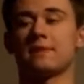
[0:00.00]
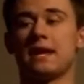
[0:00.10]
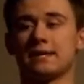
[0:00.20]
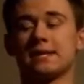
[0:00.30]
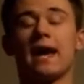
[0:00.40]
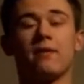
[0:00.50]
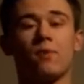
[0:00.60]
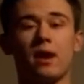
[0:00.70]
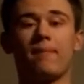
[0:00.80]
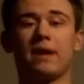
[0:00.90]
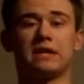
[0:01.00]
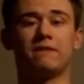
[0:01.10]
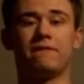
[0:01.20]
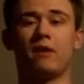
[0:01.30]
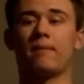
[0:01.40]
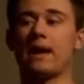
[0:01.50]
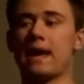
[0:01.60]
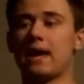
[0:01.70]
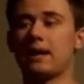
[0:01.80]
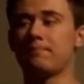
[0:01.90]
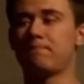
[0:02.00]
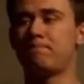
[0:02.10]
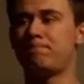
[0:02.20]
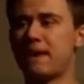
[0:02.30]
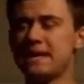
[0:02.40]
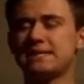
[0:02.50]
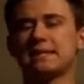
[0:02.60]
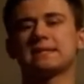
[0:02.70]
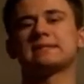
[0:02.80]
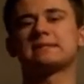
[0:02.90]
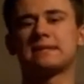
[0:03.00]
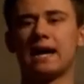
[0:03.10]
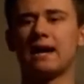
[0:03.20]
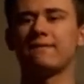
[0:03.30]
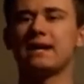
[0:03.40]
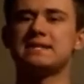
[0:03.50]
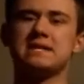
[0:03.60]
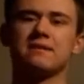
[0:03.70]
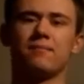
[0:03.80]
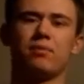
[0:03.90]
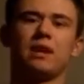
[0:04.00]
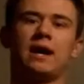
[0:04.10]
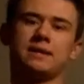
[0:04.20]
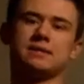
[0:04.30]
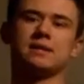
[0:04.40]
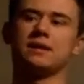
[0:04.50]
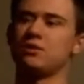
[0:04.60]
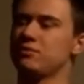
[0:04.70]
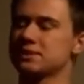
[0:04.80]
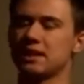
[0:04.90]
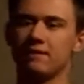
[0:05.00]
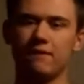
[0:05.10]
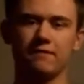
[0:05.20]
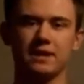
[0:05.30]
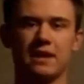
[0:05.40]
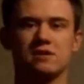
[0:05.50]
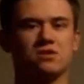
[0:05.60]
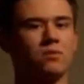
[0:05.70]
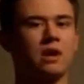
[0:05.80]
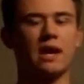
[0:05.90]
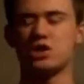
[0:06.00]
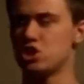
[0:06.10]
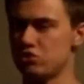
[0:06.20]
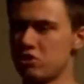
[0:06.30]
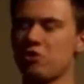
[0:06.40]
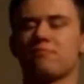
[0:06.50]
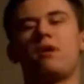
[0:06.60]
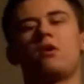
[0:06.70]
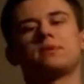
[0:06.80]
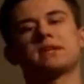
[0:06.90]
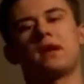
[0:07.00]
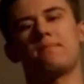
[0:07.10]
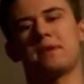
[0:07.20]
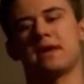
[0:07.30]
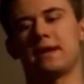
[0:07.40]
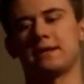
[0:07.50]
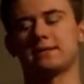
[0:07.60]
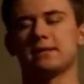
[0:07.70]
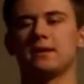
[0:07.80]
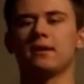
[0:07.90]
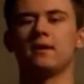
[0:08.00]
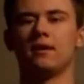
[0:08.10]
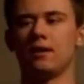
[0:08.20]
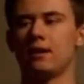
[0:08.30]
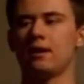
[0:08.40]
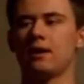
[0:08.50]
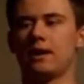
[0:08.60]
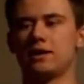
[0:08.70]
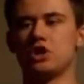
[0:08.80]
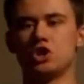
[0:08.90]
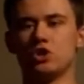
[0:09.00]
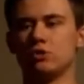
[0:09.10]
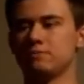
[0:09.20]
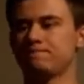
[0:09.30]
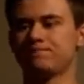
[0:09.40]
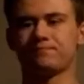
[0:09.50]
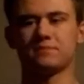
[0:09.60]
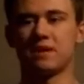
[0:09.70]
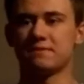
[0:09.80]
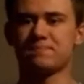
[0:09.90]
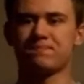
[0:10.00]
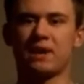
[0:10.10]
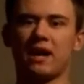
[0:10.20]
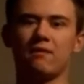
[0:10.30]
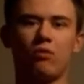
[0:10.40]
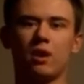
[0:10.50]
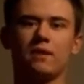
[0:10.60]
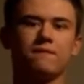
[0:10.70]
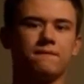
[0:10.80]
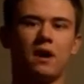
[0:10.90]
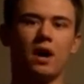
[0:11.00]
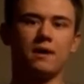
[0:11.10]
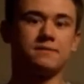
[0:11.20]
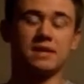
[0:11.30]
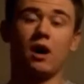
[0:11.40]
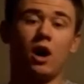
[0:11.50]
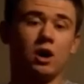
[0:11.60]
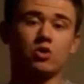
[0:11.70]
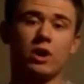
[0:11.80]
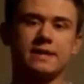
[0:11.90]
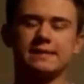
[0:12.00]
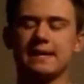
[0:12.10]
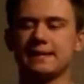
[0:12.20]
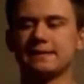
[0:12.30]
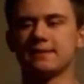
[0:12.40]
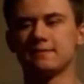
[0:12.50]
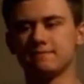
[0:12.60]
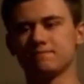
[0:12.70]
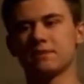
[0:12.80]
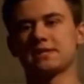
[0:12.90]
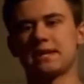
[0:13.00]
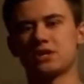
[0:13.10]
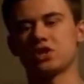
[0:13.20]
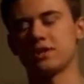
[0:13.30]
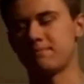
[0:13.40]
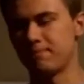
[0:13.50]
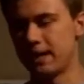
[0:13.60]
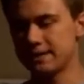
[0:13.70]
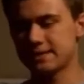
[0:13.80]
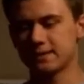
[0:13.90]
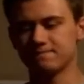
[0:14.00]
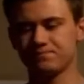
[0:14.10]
Yes, I had read about the film. I had a basic kind of idea of the plot. I knew it was going to involve the Kessel Run. I knew Darth Maul was going to be in it. I knew it was kind of it was a Han greatest hit, essentially. But,